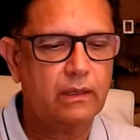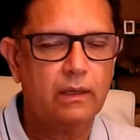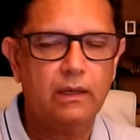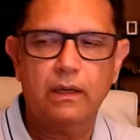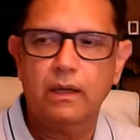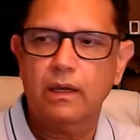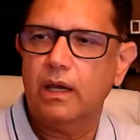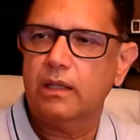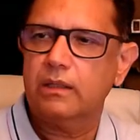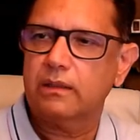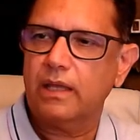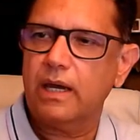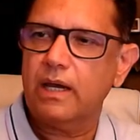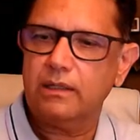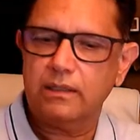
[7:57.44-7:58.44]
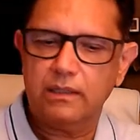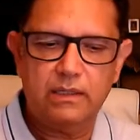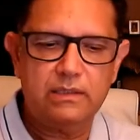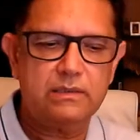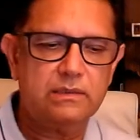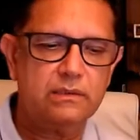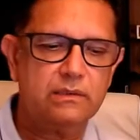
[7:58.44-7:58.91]
and that
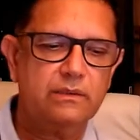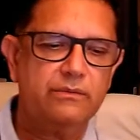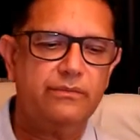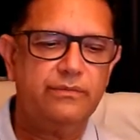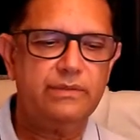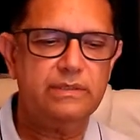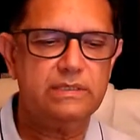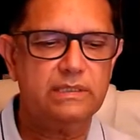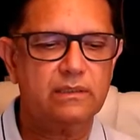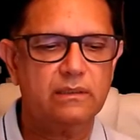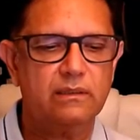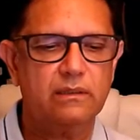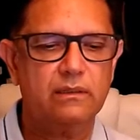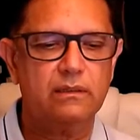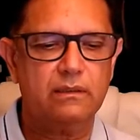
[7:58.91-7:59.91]
is physical